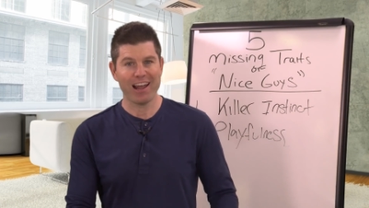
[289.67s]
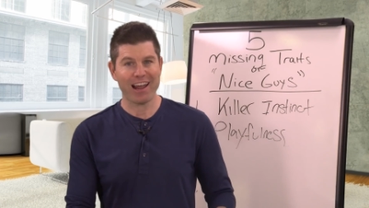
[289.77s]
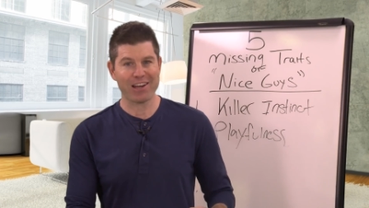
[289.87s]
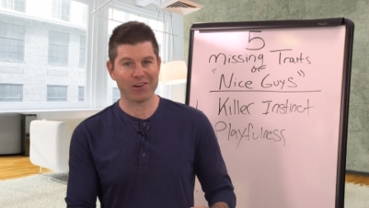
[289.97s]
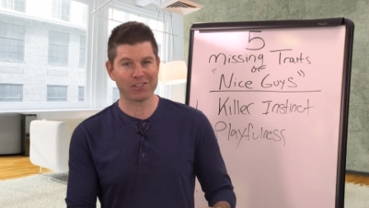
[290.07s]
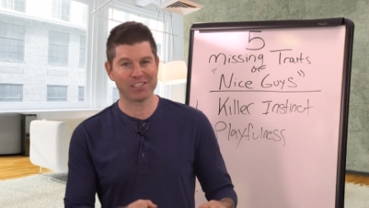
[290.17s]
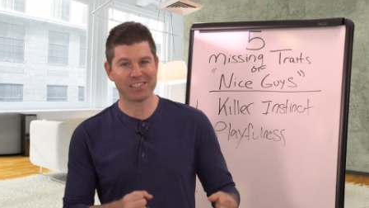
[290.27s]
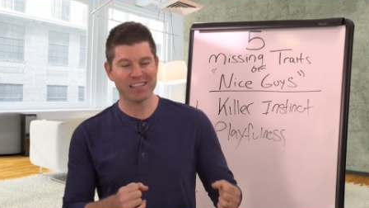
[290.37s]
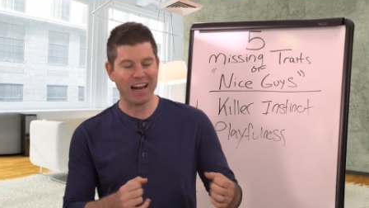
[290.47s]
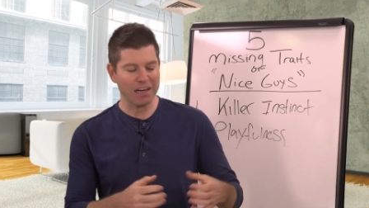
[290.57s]
and you're
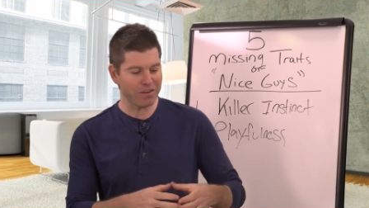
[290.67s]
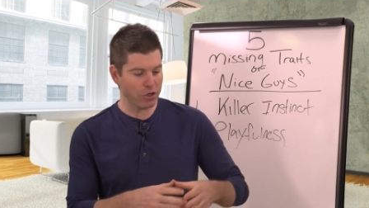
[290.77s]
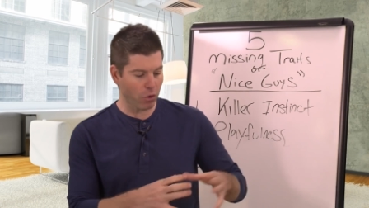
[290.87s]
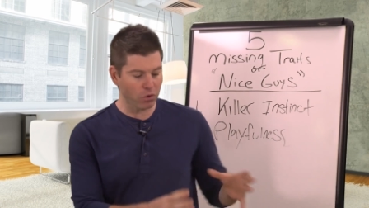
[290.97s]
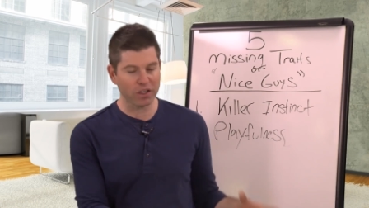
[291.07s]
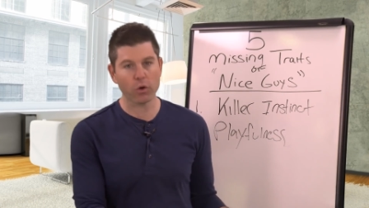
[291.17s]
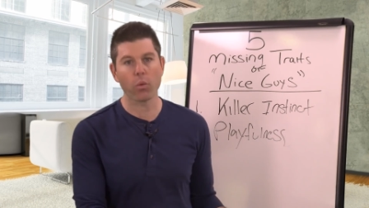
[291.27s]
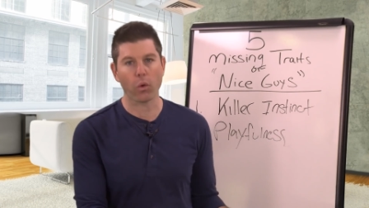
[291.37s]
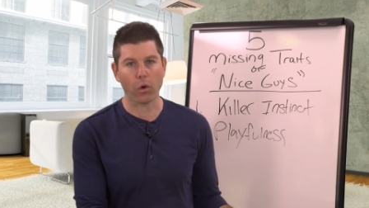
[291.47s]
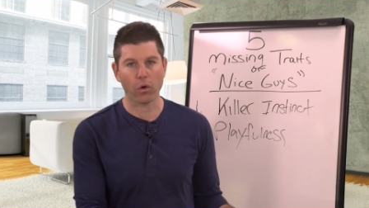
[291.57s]
just kind of in your own little
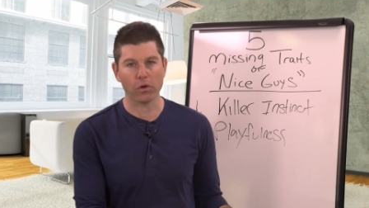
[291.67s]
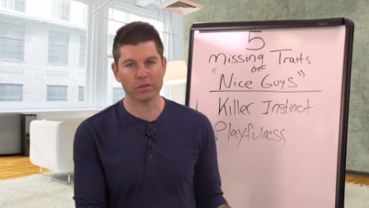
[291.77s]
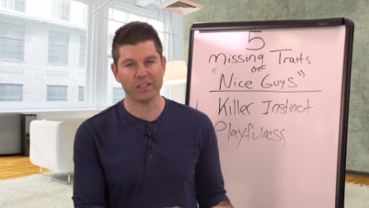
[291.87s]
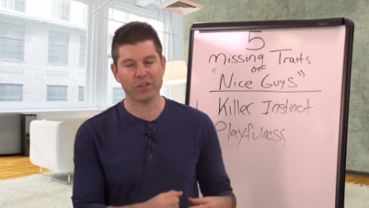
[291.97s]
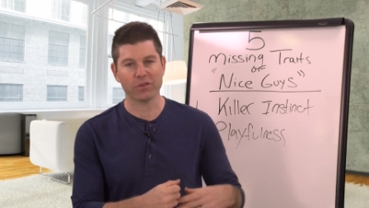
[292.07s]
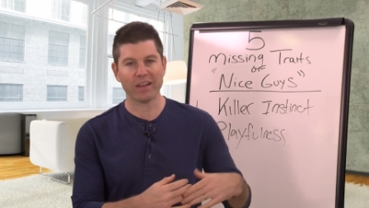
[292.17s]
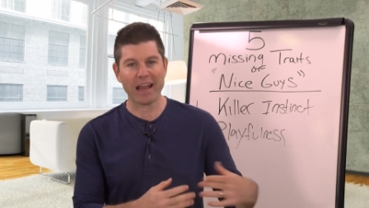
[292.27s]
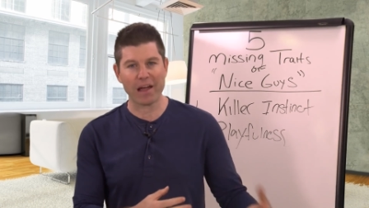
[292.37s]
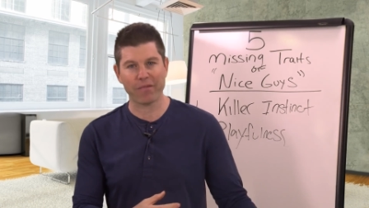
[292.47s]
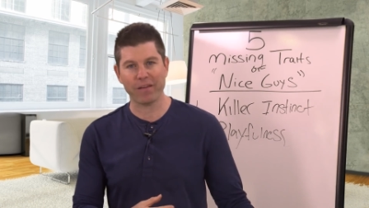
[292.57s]
world, and you're
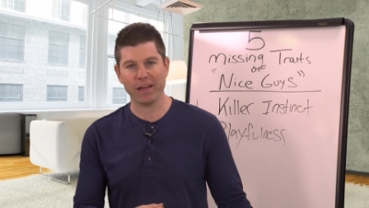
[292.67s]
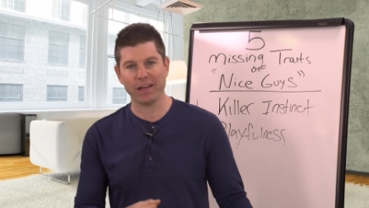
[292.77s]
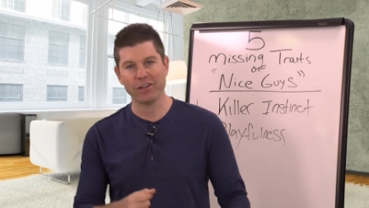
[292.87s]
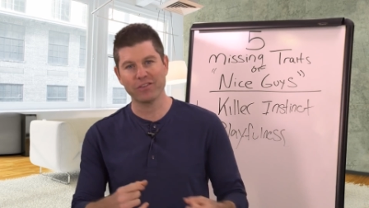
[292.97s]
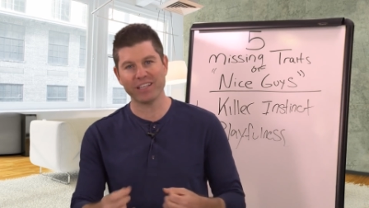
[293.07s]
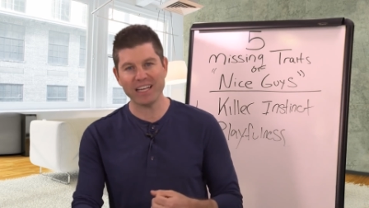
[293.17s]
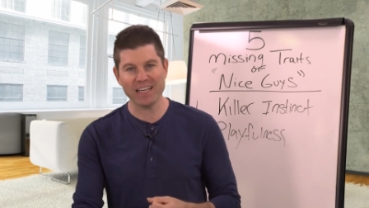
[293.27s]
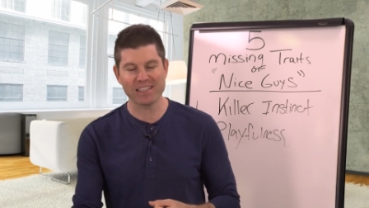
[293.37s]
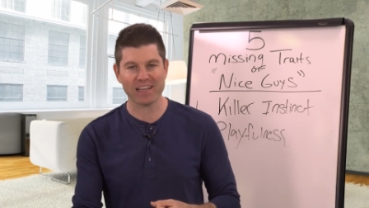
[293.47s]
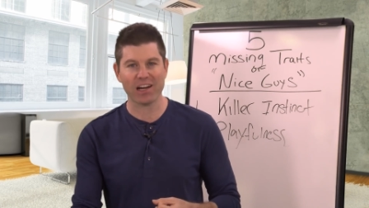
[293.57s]
laughing and you're
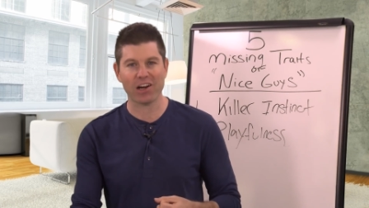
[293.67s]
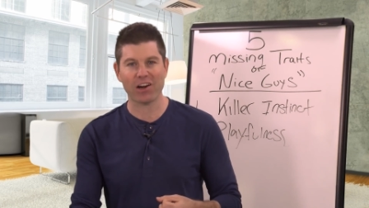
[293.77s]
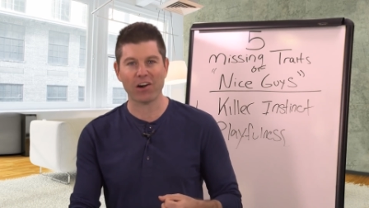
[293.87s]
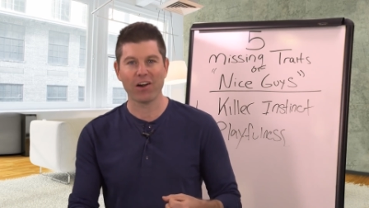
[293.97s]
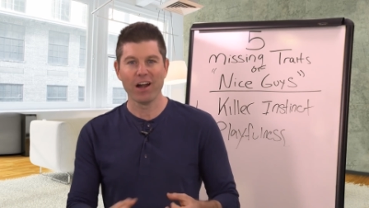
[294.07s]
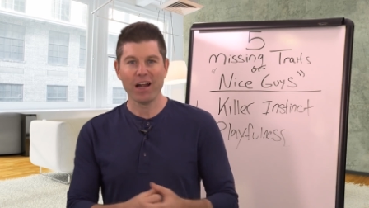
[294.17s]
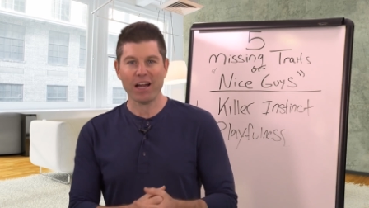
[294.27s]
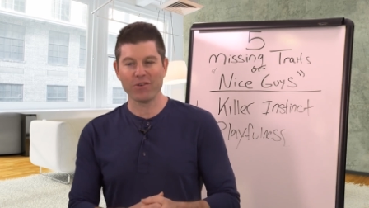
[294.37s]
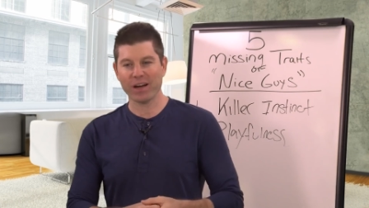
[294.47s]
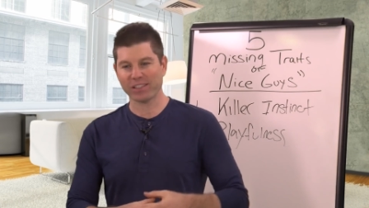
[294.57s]
teasing her,
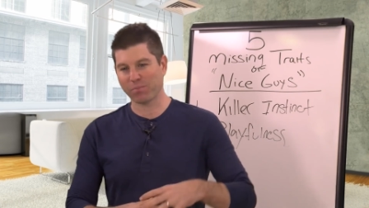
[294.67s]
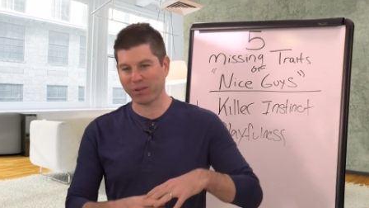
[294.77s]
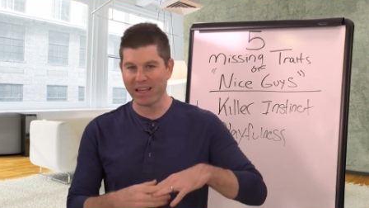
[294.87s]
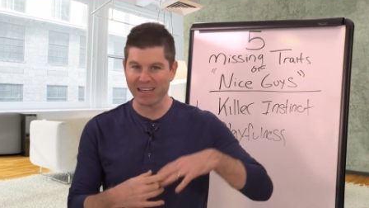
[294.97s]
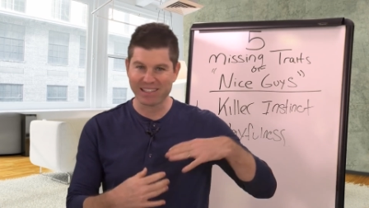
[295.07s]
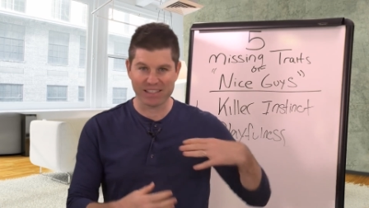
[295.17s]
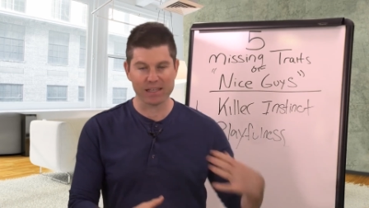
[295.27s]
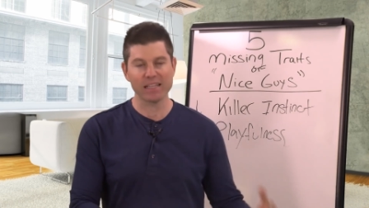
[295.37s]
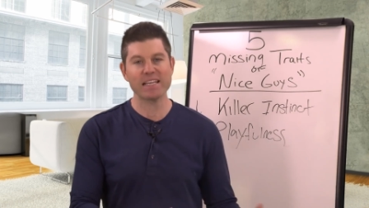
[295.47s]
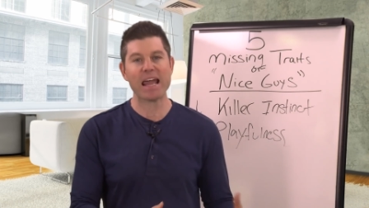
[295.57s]
and you guys are playing
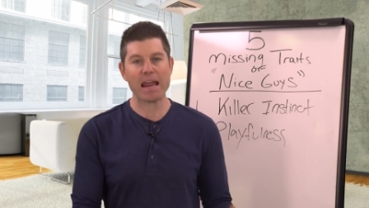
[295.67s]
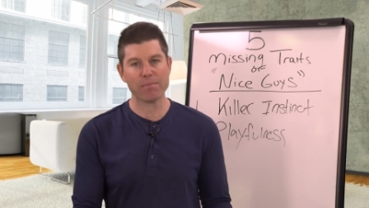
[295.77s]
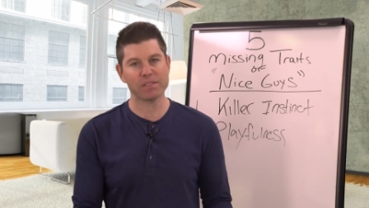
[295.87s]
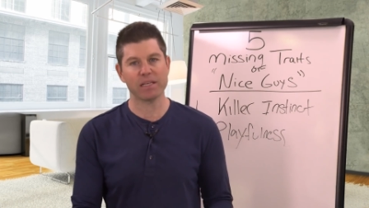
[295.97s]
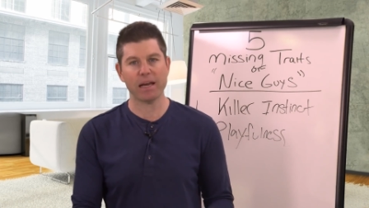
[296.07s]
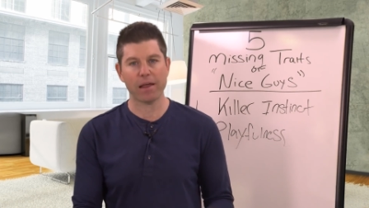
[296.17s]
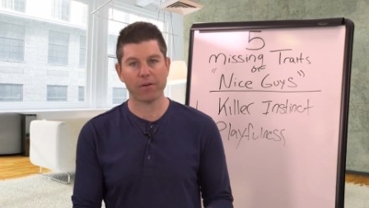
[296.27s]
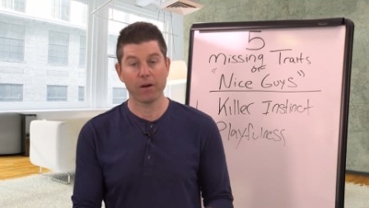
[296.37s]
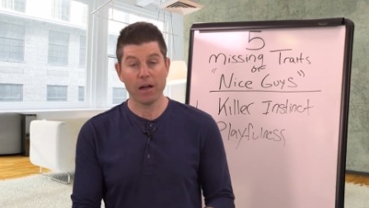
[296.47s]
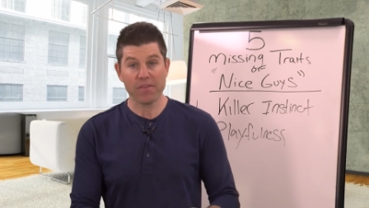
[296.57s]
silly games
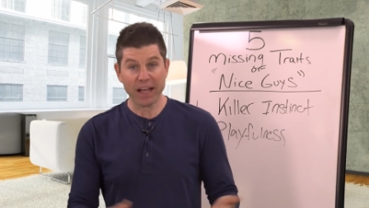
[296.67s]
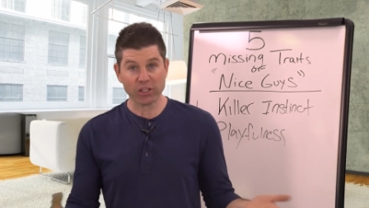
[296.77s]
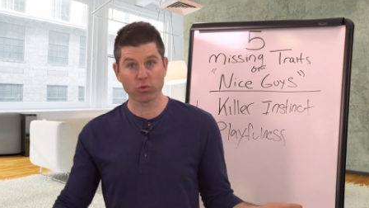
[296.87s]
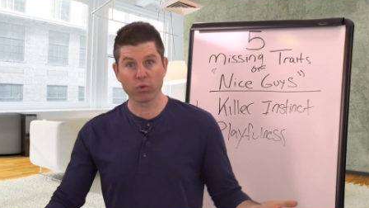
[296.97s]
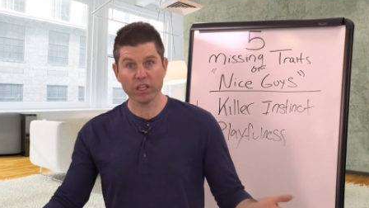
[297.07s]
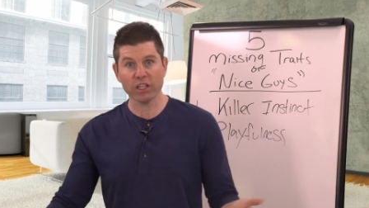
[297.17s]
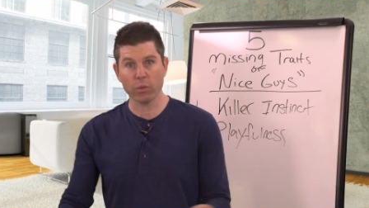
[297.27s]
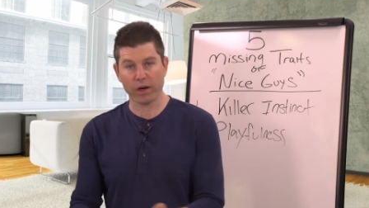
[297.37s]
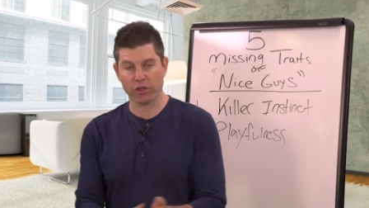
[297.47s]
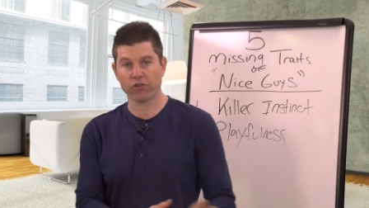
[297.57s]
together. That's really
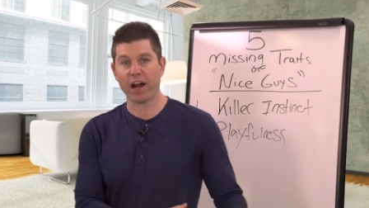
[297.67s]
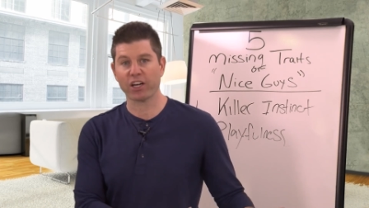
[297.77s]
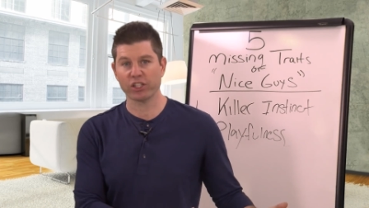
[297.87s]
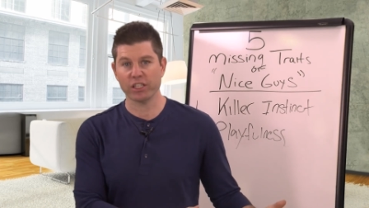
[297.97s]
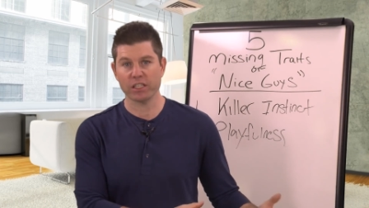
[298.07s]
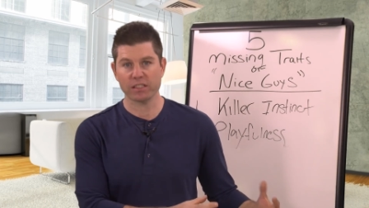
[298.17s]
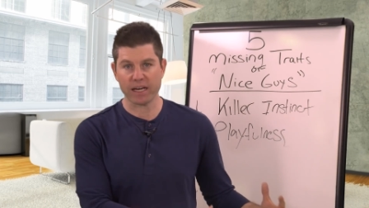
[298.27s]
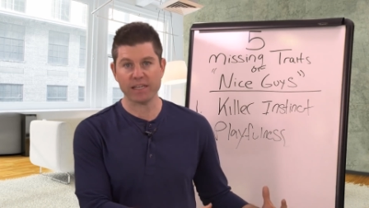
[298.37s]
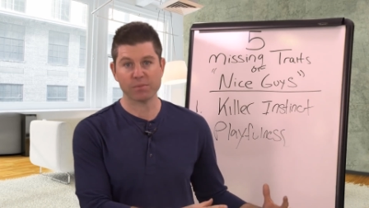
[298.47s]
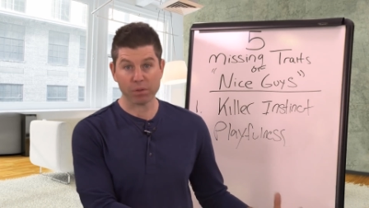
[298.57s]
where attraction
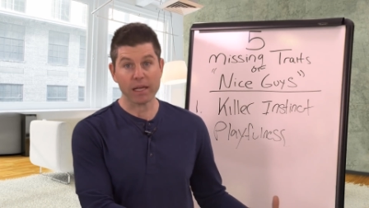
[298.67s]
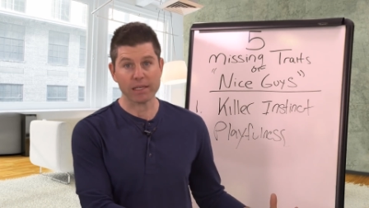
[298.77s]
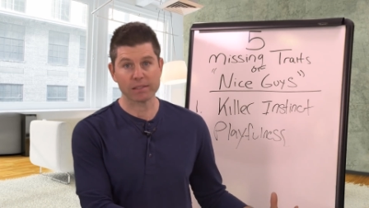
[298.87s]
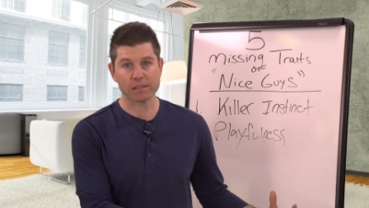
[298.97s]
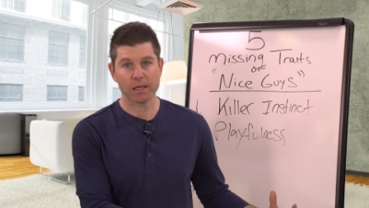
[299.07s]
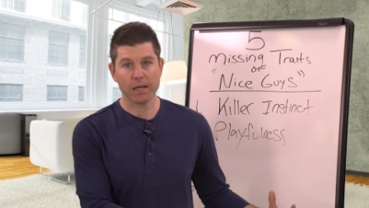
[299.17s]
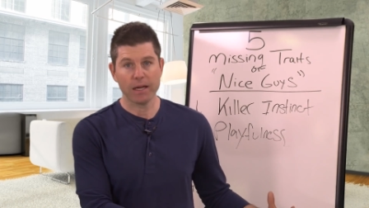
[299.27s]
takes place.